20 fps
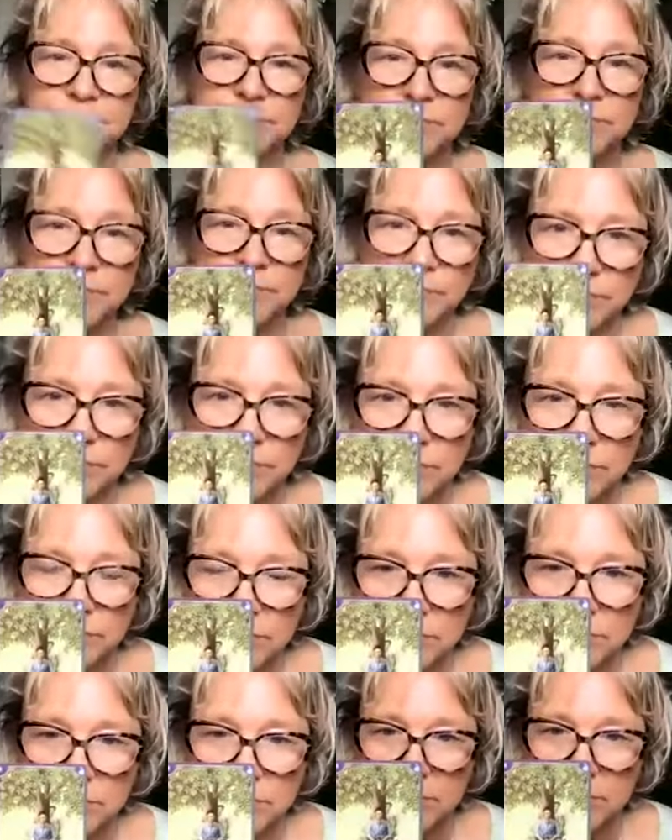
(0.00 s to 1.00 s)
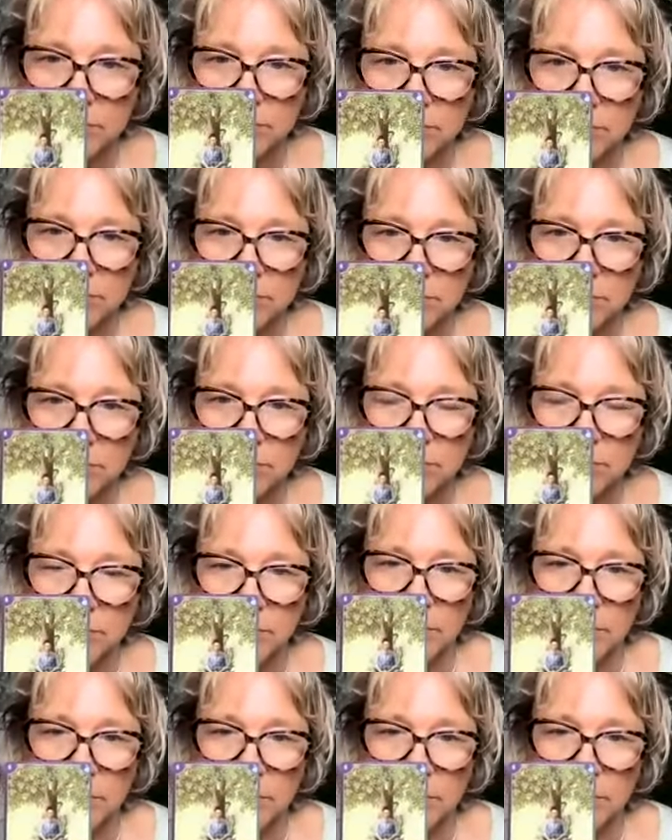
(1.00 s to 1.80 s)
Nothing is said.